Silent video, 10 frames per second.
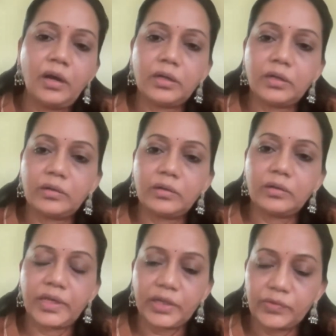
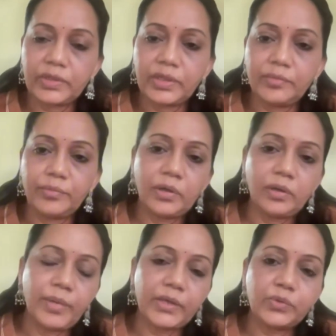
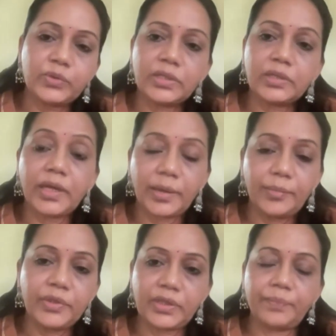by using the
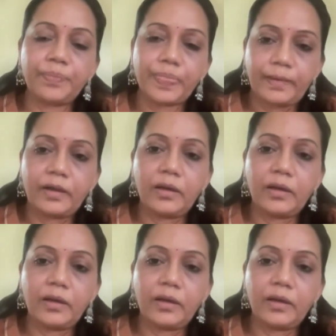empathy.